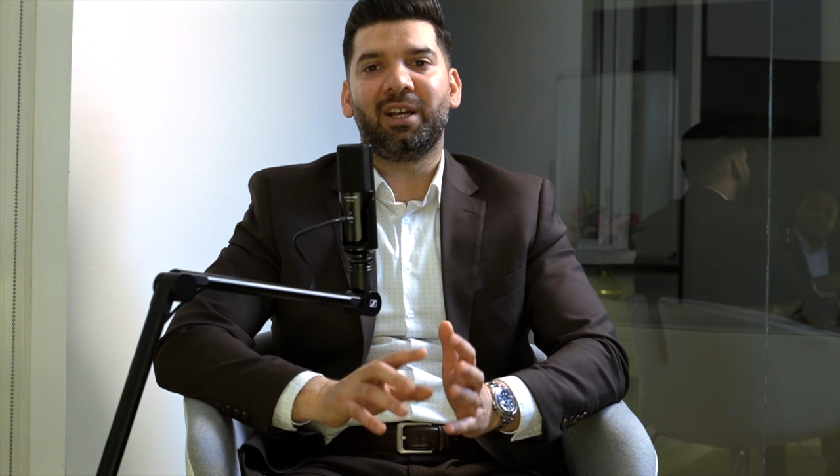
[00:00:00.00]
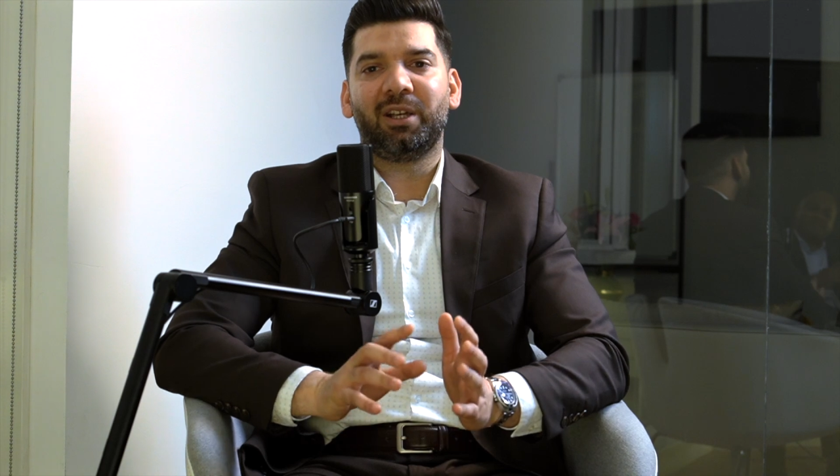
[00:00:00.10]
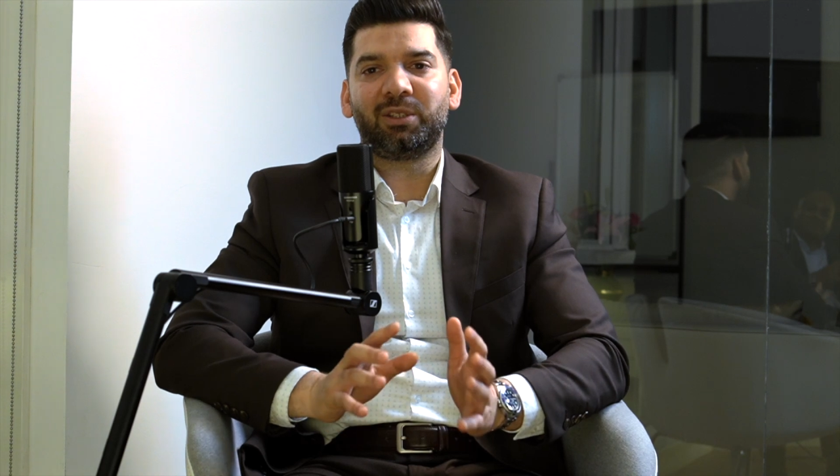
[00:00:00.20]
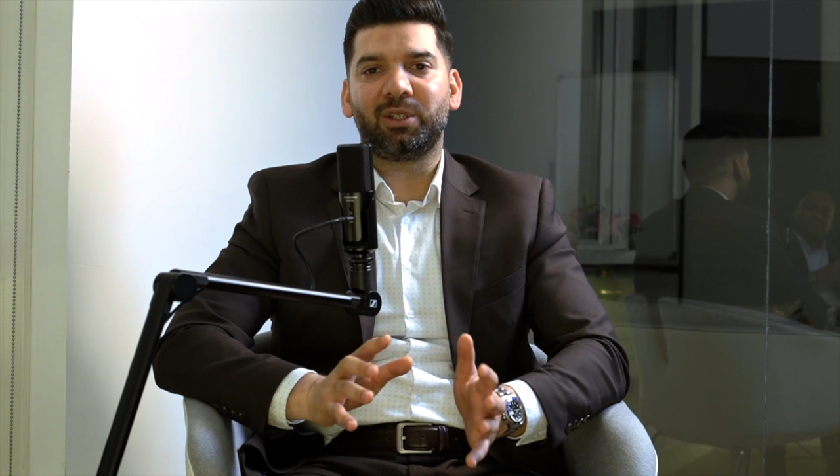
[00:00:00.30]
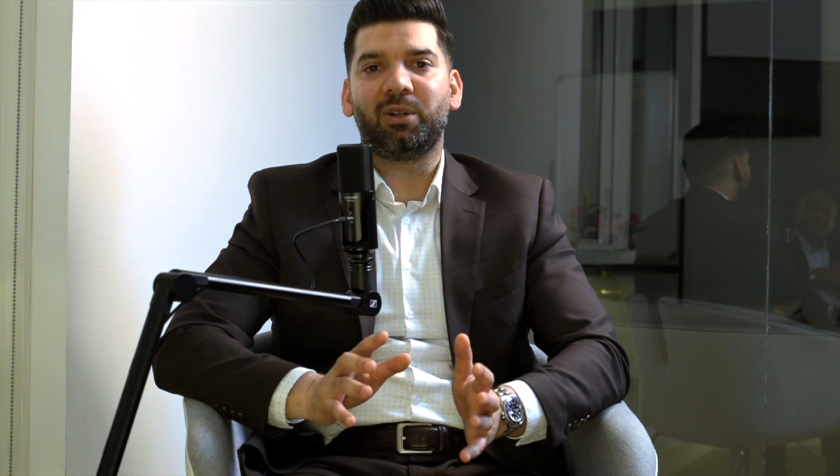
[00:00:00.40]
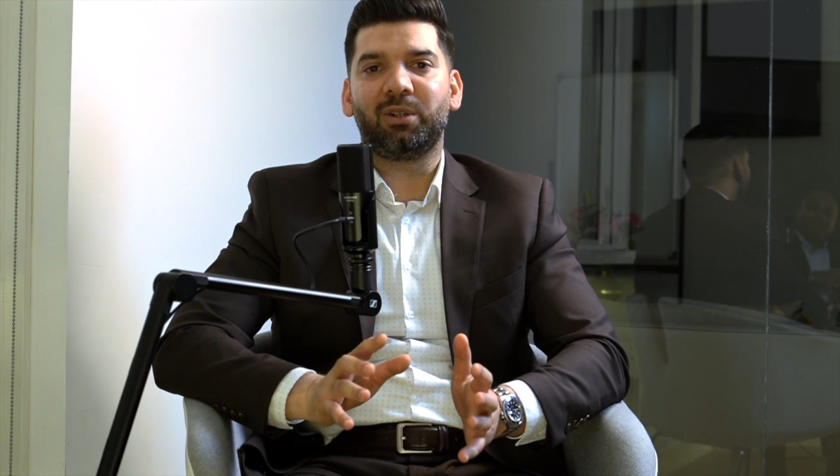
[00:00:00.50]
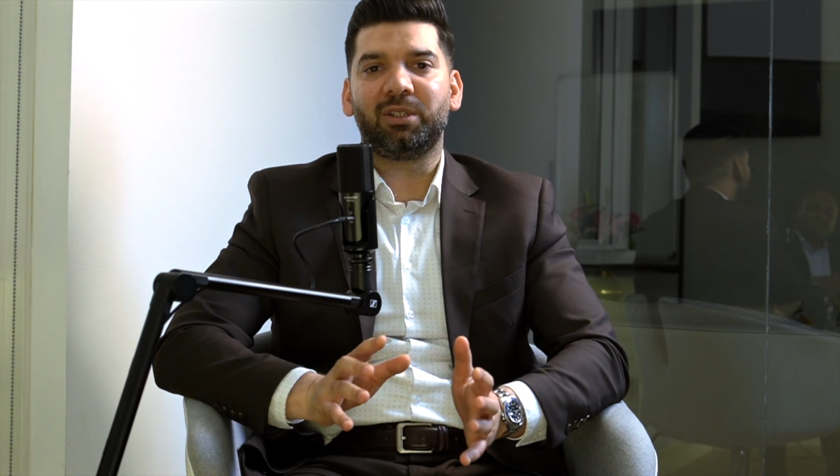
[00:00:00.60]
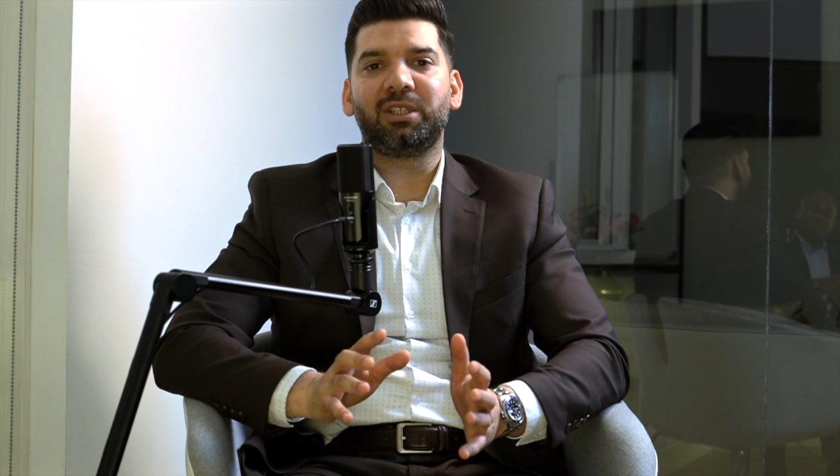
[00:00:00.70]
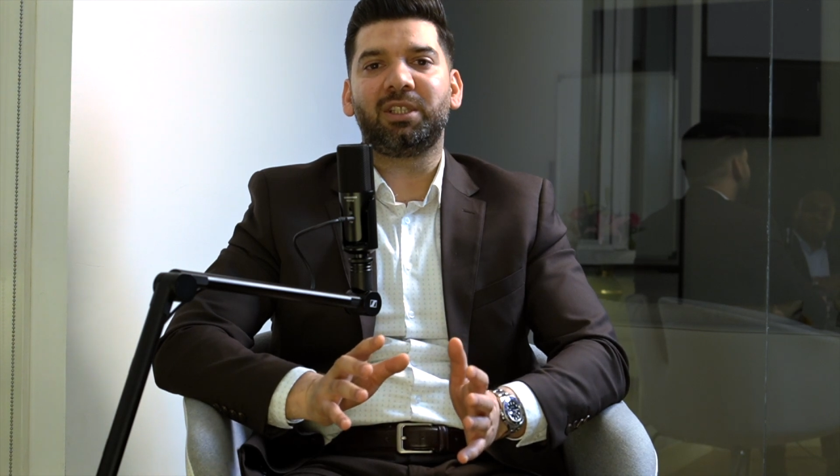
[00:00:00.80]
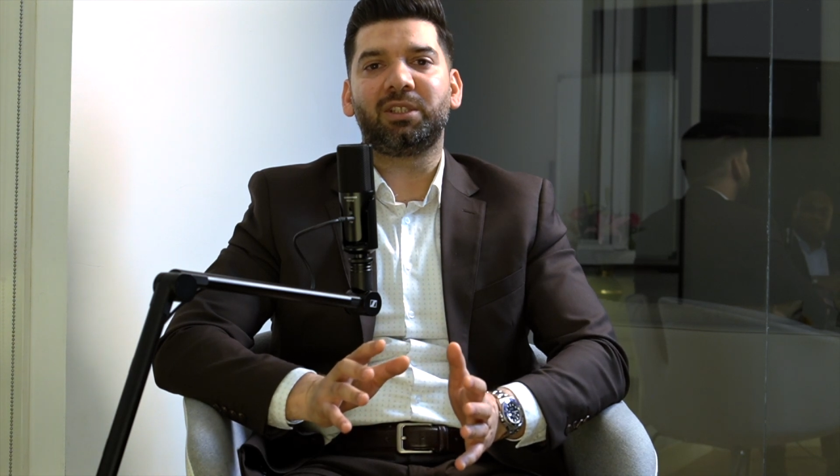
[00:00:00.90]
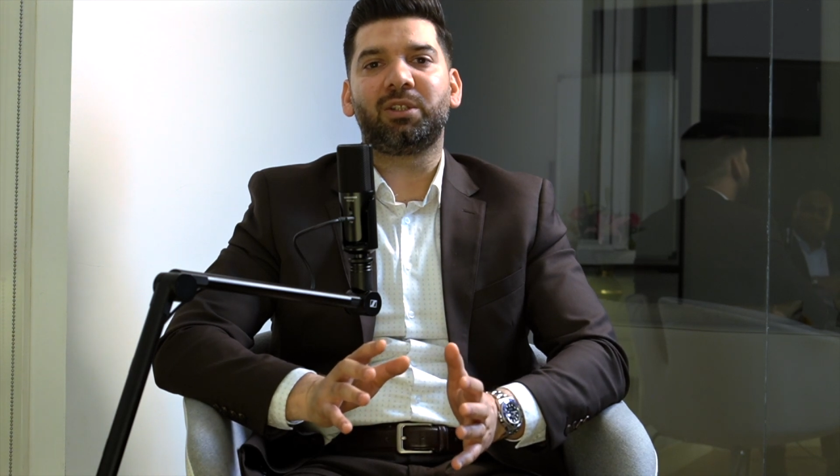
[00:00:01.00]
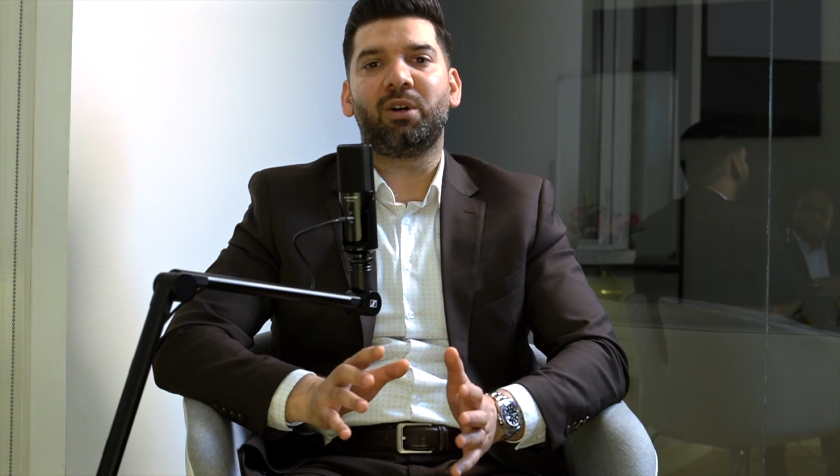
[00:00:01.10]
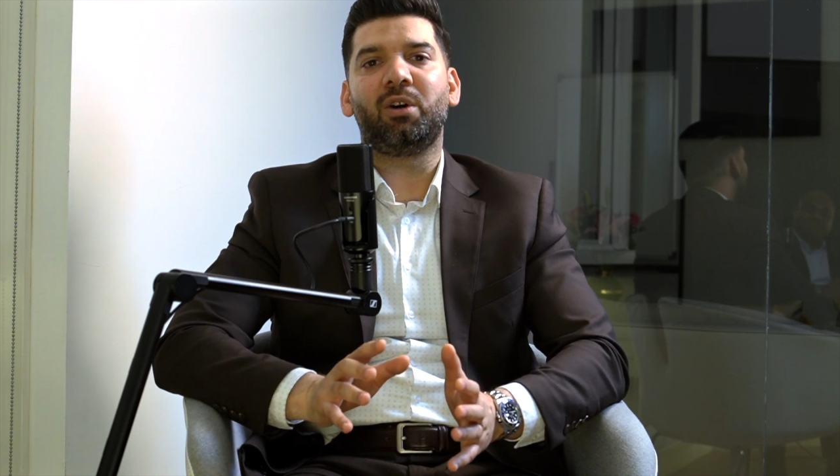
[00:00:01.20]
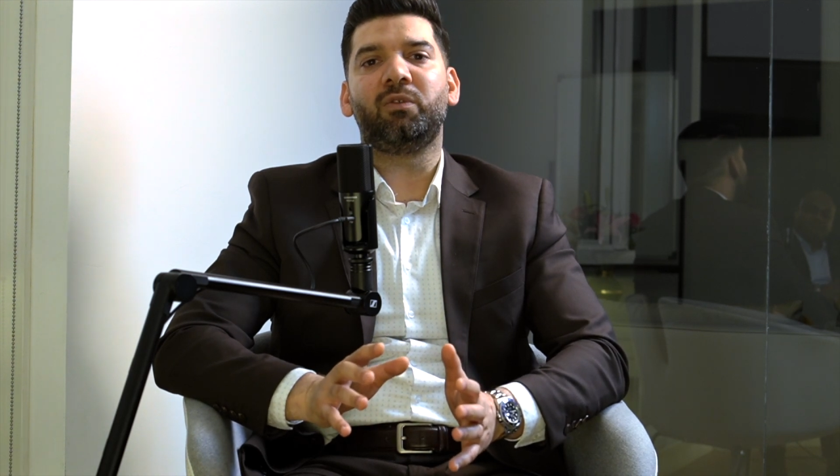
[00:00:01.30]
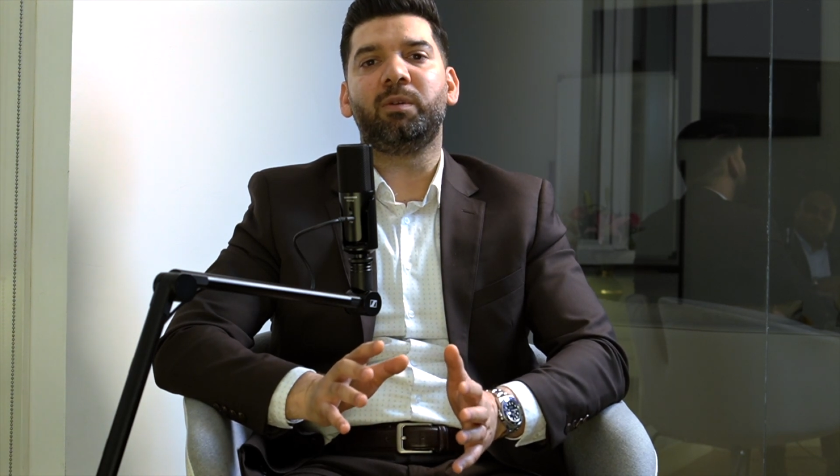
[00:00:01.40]
So this is
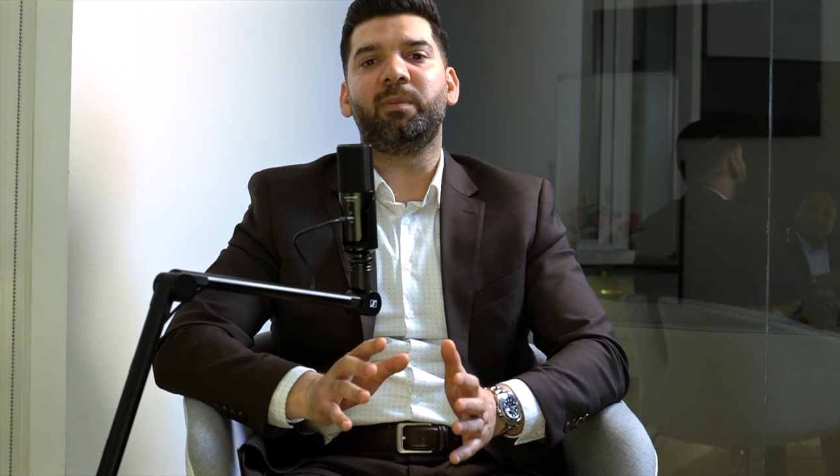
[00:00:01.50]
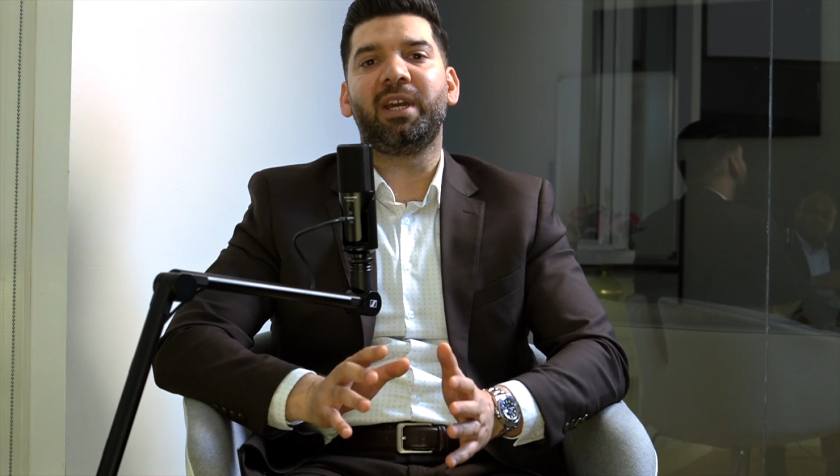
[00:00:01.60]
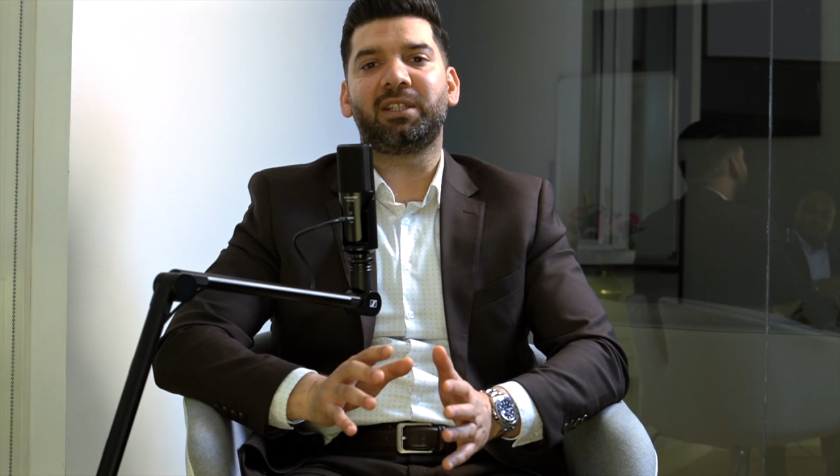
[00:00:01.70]
how we make